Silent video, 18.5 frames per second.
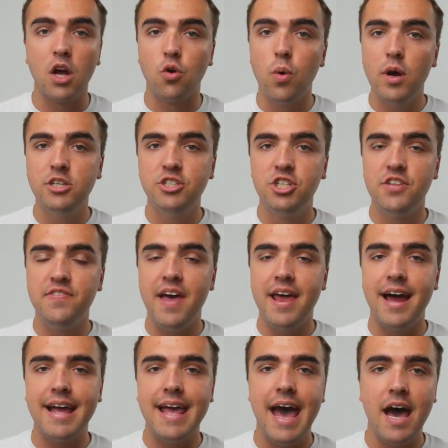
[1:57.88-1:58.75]
A question
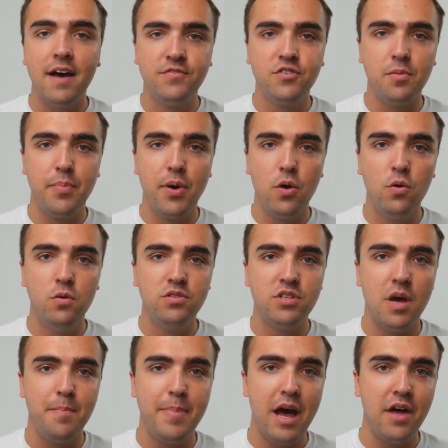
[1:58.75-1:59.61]
that I have to
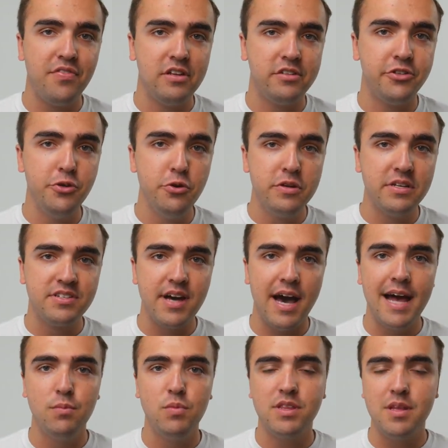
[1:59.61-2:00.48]
pose about about this new
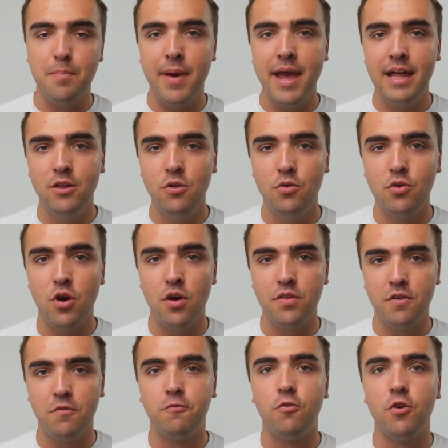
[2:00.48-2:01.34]
design with the payload
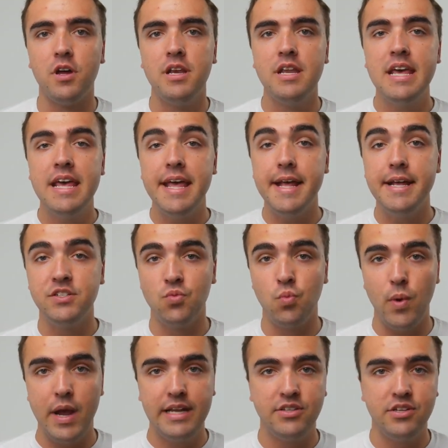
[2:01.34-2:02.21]
on the front
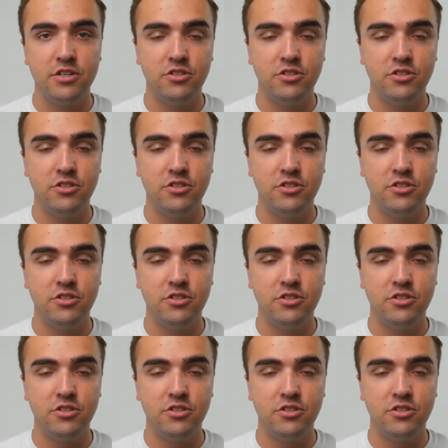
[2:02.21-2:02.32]
is weight